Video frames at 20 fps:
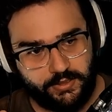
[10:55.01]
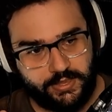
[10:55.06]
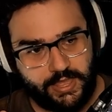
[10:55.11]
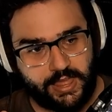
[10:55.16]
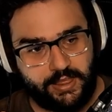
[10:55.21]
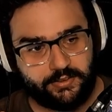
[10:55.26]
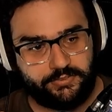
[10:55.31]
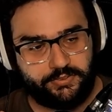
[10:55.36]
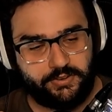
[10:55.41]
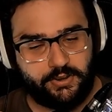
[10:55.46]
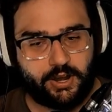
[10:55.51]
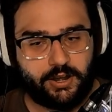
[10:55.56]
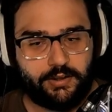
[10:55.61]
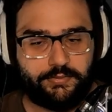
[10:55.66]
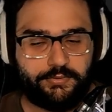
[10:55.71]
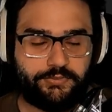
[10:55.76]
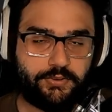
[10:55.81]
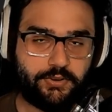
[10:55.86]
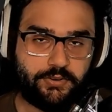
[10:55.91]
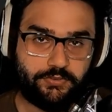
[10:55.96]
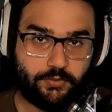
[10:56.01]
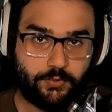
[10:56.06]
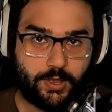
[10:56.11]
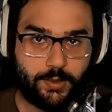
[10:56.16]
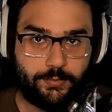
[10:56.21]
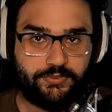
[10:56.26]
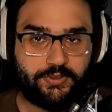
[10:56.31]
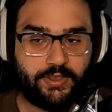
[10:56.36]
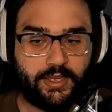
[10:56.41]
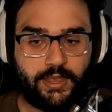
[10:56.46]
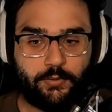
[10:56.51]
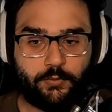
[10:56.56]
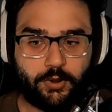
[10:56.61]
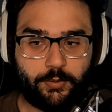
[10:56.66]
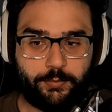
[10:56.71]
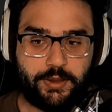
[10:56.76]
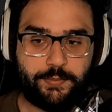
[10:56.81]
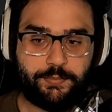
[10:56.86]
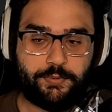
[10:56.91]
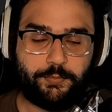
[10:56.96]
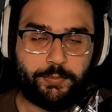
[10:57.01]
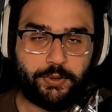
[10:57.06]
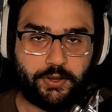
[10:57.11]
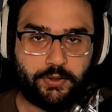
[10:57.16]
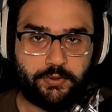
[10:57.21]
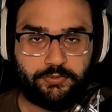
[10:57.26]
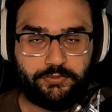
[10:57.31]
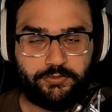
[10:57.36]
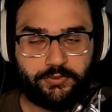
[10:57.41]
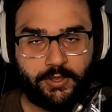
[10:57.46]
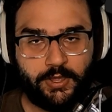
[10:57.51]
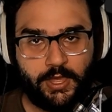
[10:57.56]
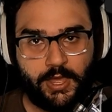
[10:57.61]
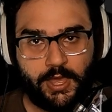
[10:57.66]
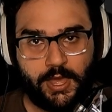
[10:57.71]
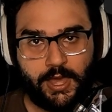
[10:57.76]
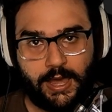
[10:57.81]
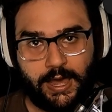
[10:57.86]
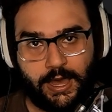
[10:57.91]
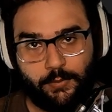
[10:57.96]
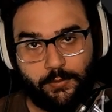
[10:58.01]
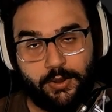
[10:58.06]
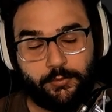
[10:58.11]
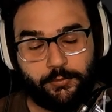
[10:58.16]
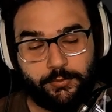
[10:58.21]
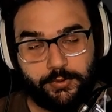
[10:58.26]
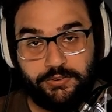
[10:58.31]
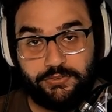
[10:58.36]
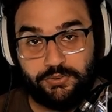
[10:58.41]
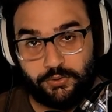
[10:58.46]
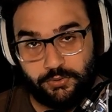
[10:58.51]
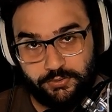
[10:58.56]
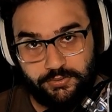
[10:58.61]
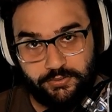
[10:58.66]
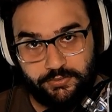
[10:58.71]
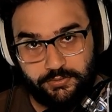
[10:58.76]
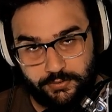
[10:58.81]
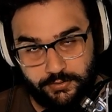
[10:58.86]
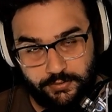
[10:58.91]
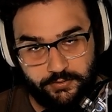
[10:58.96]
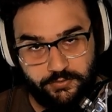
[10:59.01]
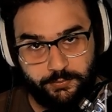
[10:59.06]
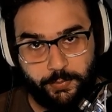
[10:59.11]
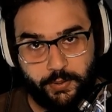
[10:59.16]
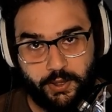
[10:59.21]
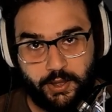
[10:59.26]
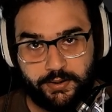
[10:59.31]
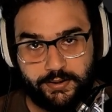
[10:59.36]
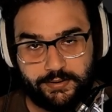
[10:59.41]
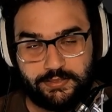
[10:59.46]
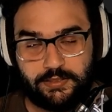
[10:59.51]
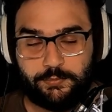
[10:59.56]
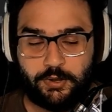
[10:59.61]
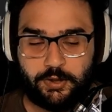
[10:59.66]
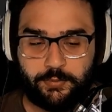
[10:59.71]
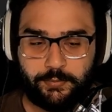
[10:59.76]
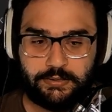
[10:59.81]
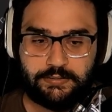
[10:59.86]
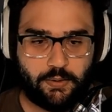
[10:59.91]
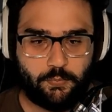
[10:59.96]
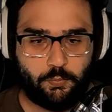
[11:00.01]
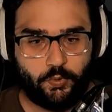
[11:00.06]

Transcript: Galaxy Harvester is a website where people post what resources are on spawn at the moment.